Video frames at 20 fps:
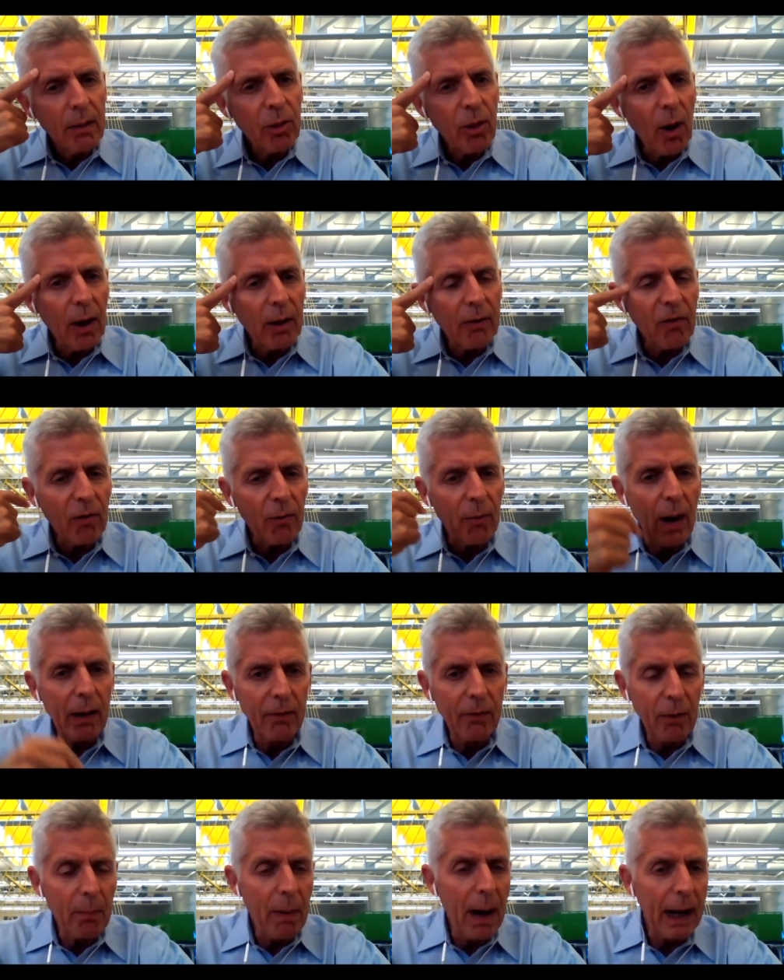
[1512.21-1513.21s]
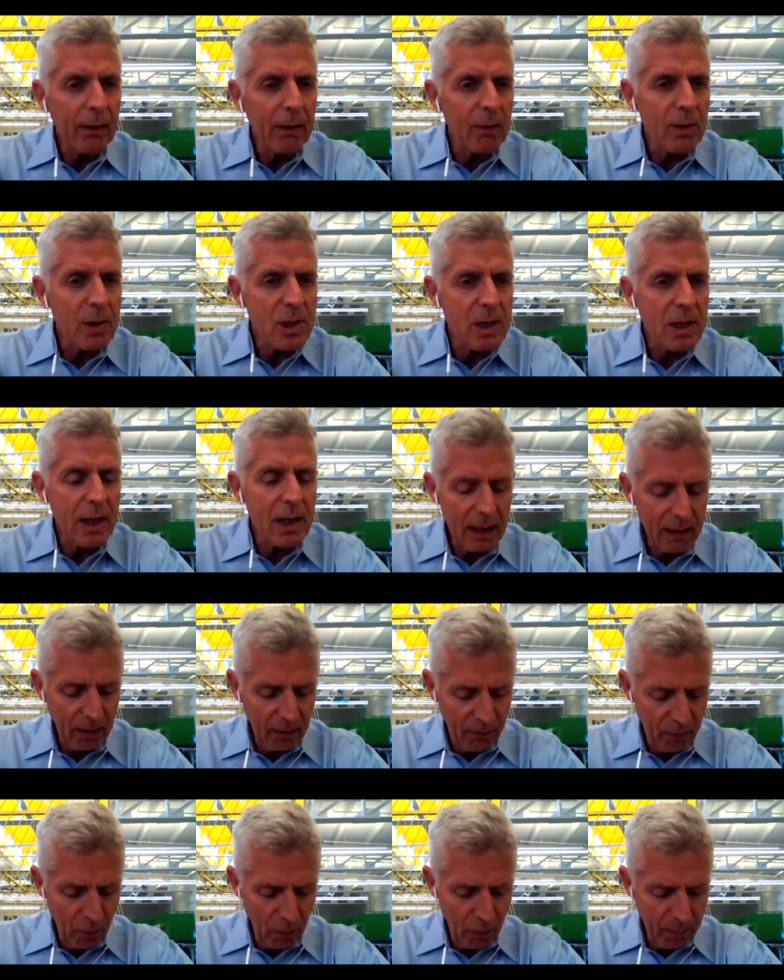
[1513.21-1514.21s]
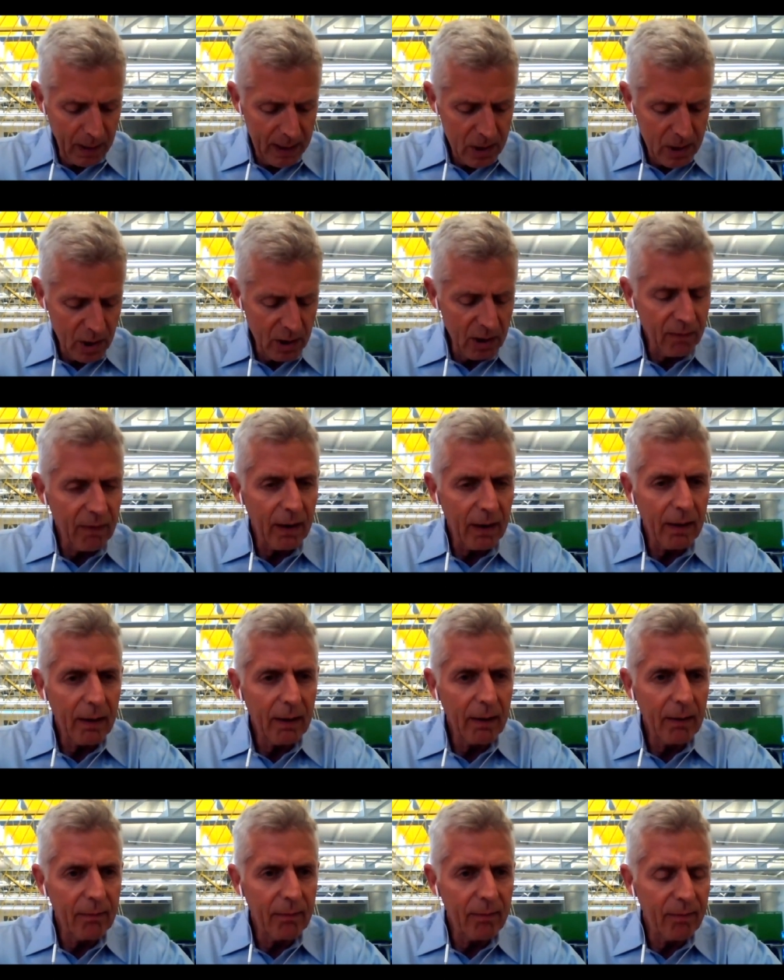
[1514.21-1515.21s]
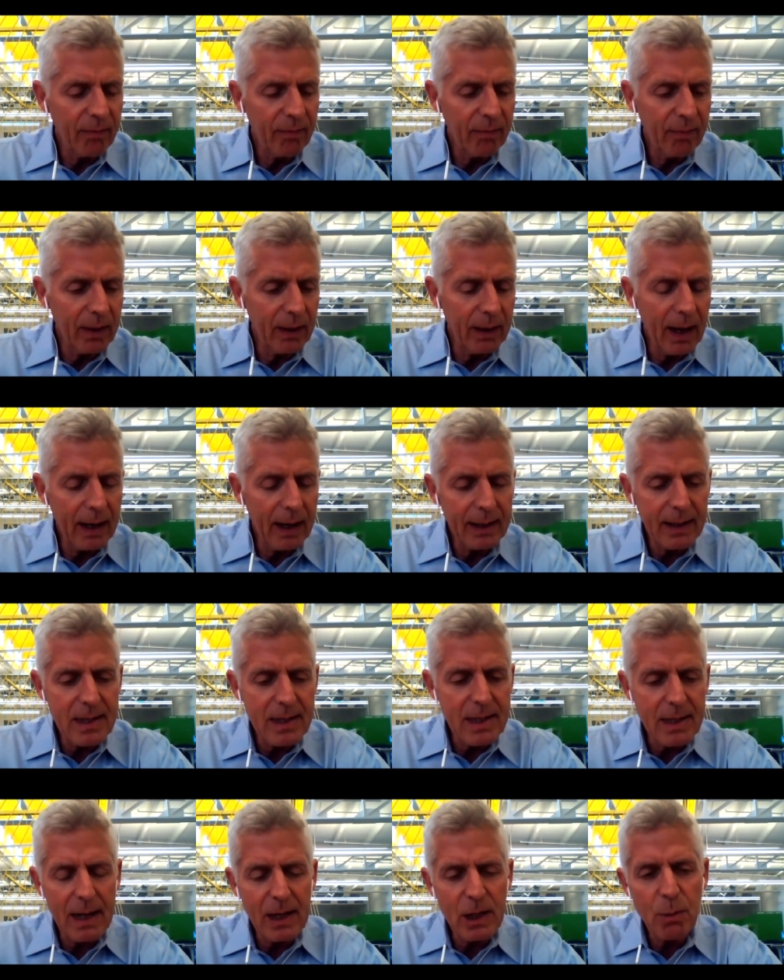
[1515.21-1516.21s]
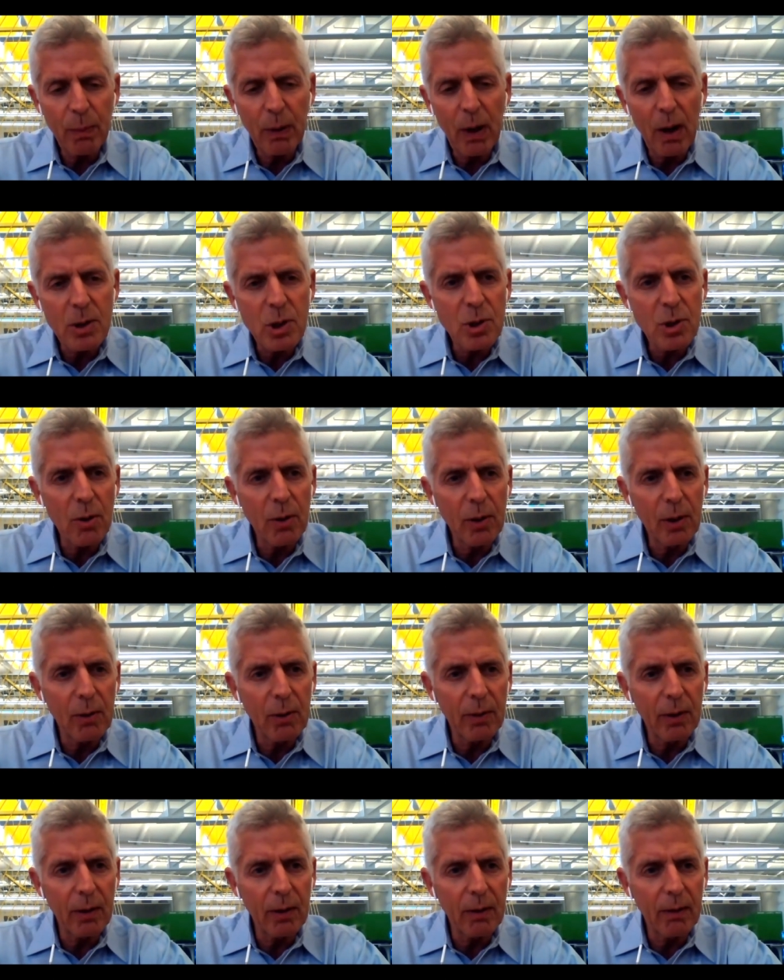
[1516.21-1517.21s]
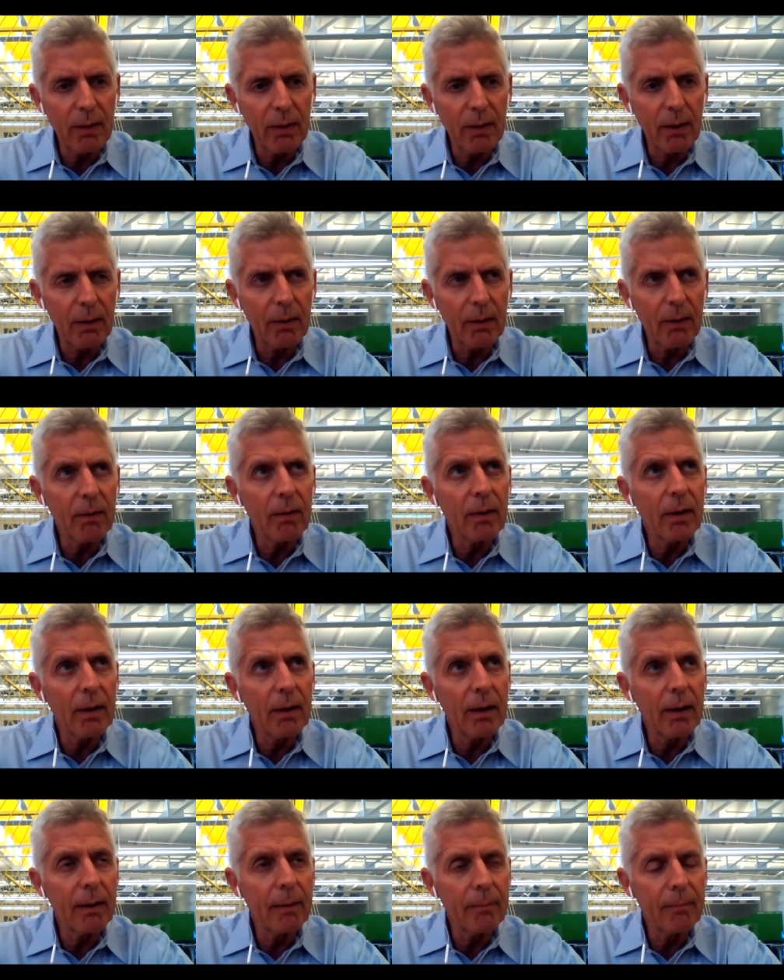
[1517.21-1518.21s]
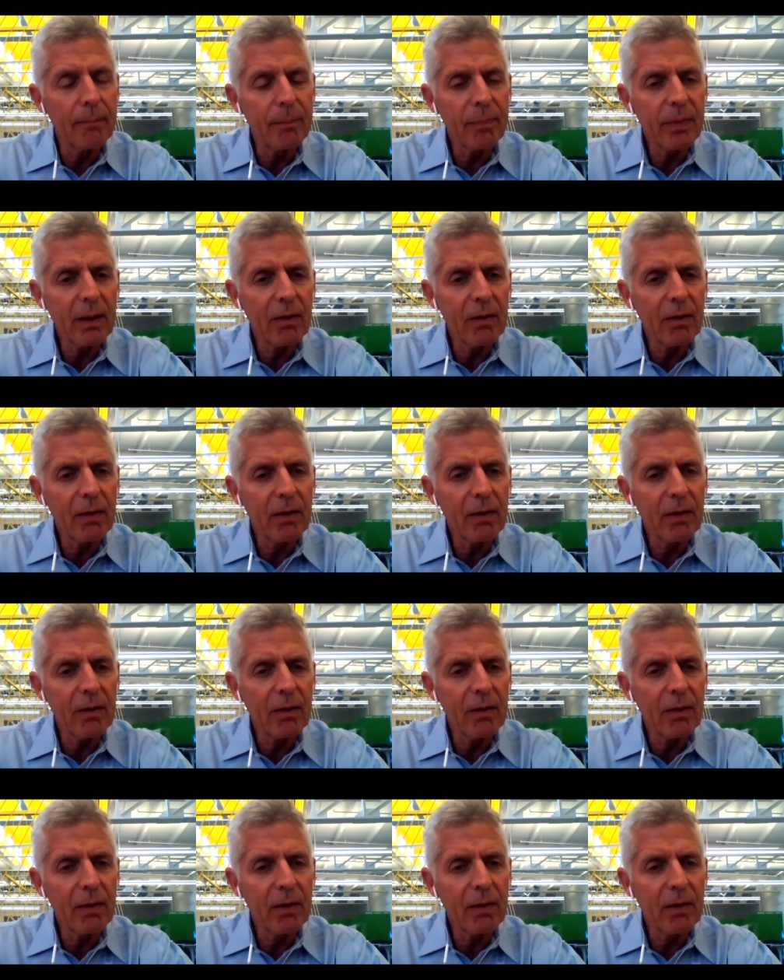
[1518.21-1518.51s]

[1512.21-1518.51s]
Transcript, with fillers: thoughts around democracy at the formation of our of the United States, but also you know they're they uh, um,